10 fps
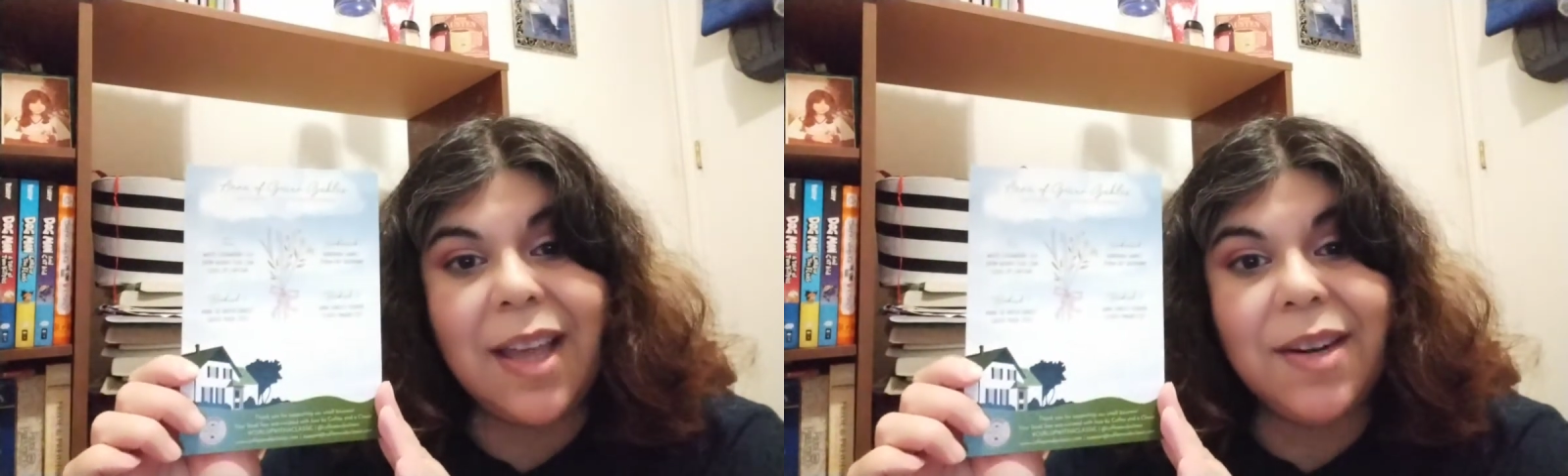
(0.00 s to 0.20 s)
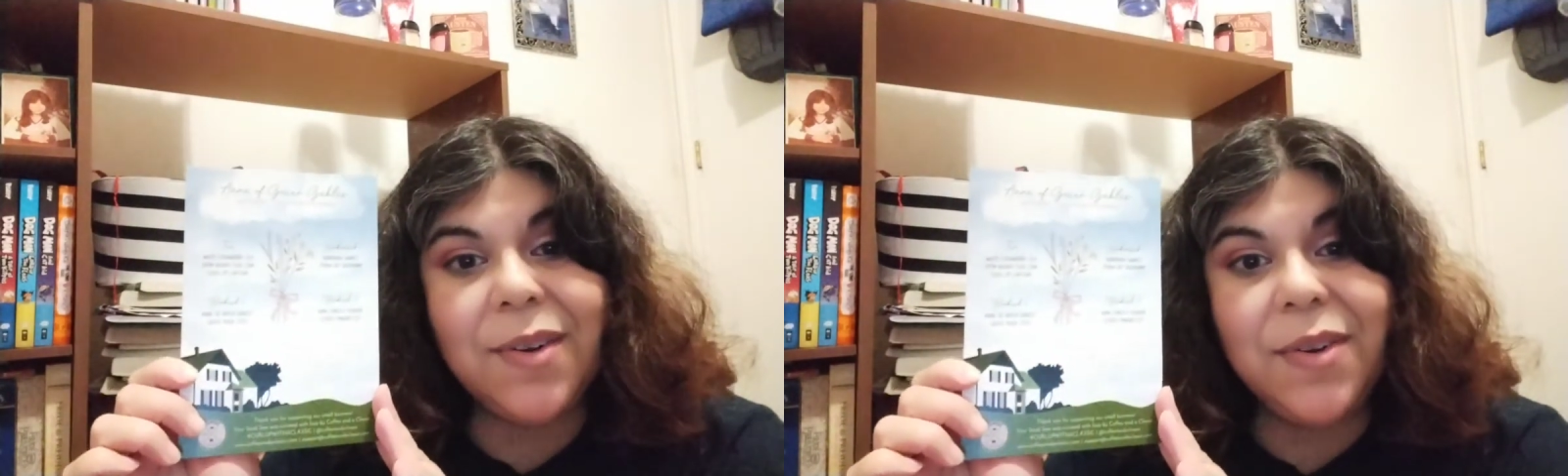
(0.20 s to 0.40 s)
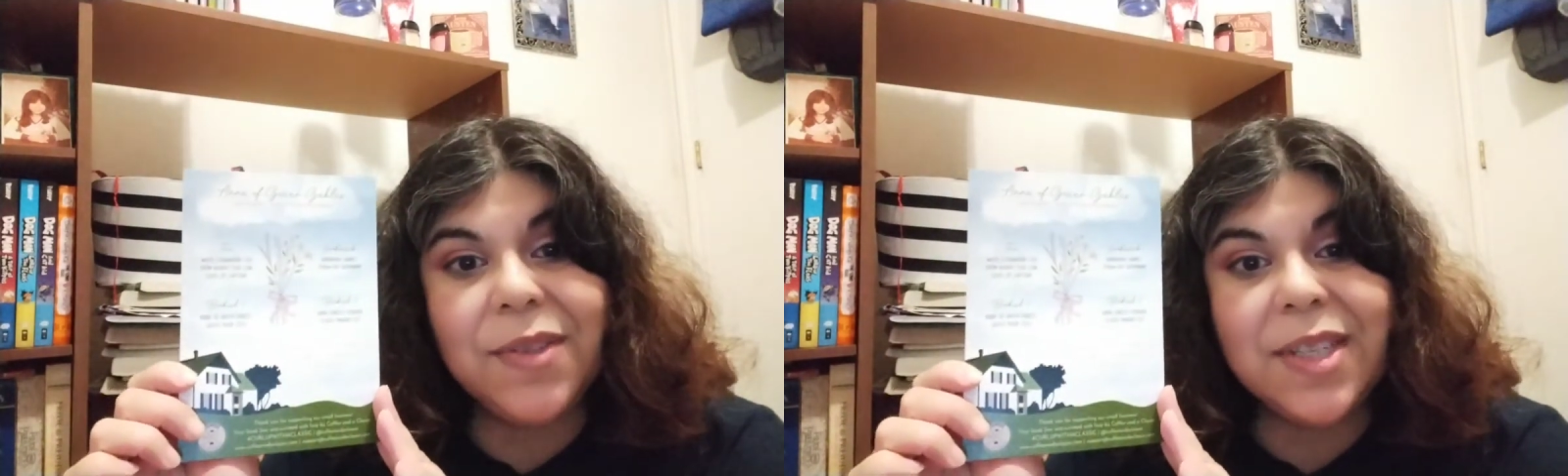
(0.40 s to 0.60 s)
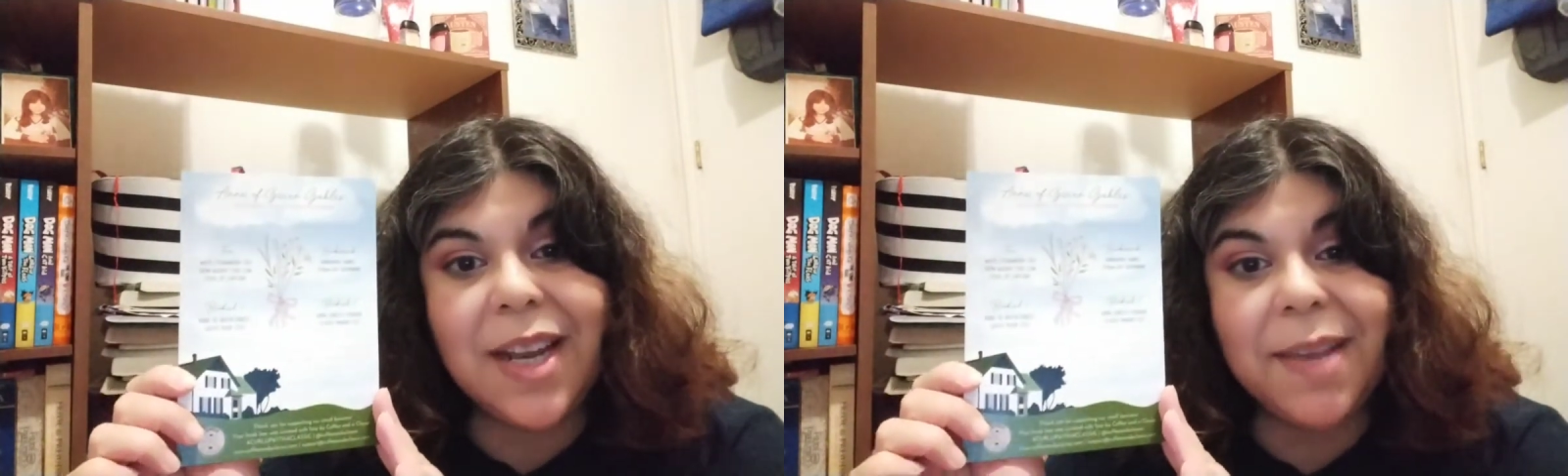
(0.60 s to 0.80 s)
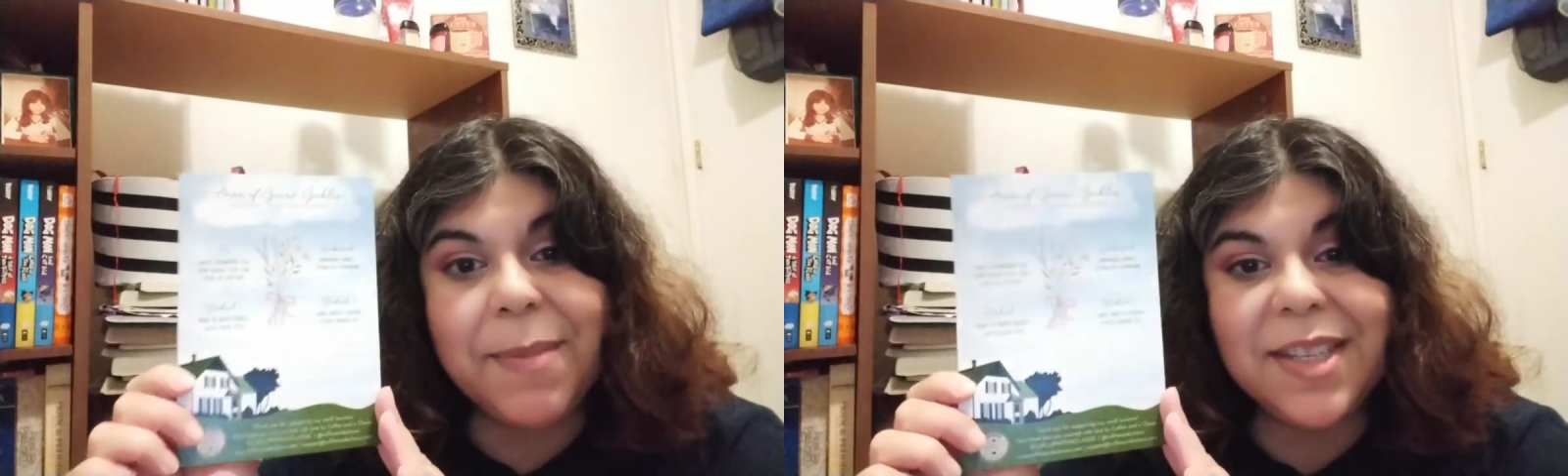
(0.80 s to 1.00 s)
I don't know, did
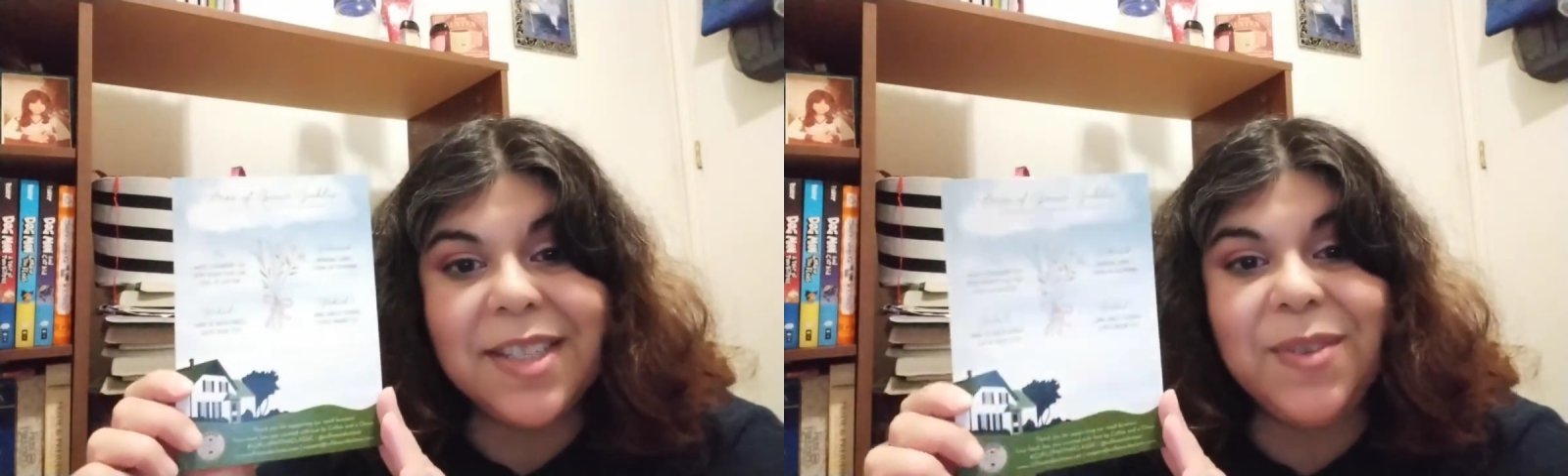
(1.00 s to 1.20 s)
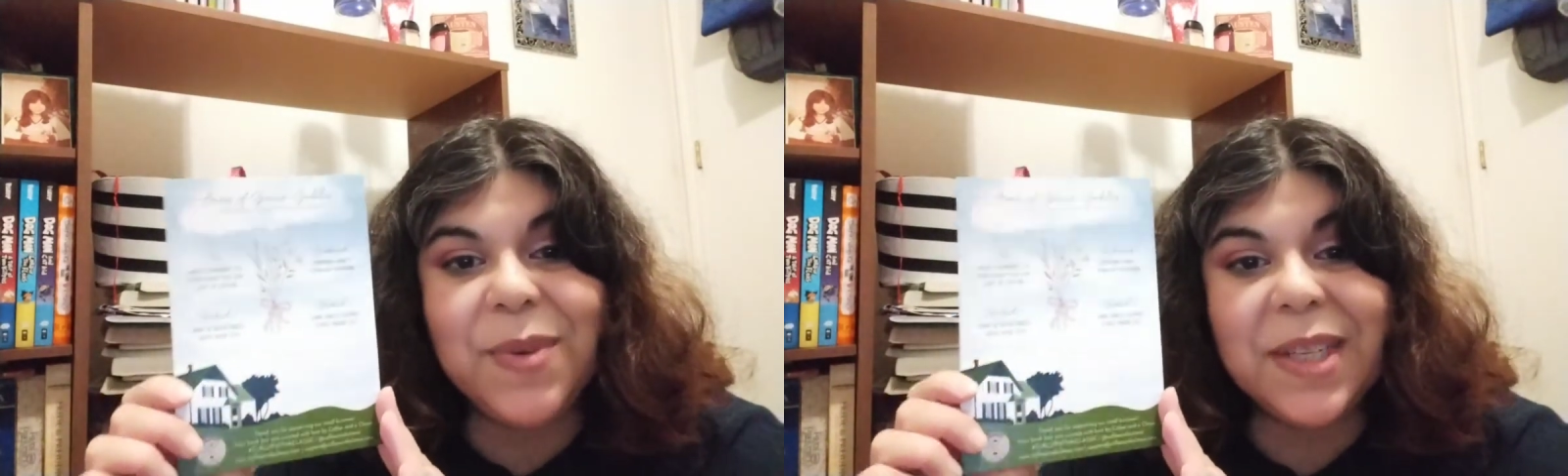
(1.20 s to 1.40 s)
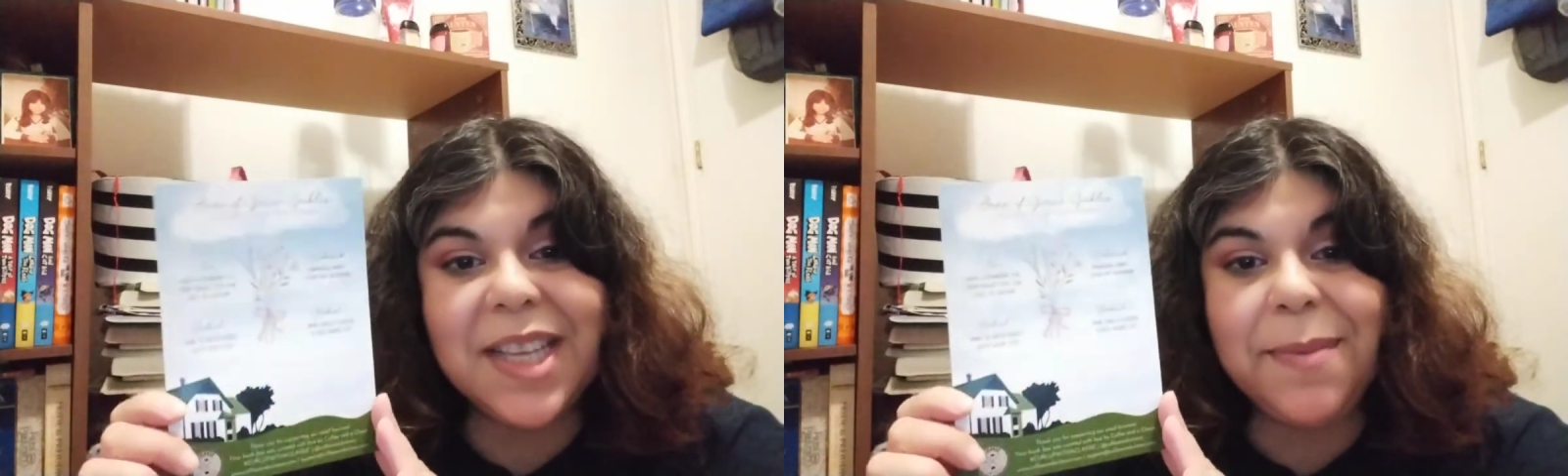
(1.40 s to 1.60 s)
I mention what's